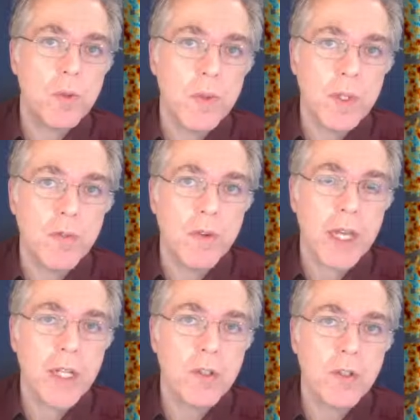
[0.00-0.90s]
1 over a
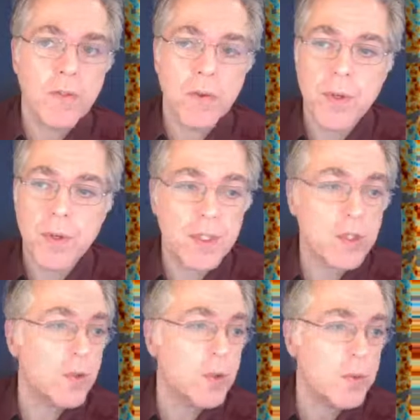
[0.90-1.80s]
to the 4th, this
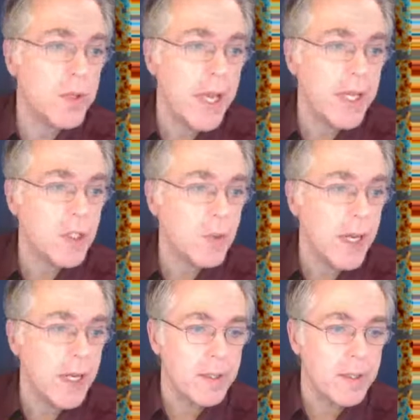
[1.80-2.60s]
goes with a squared.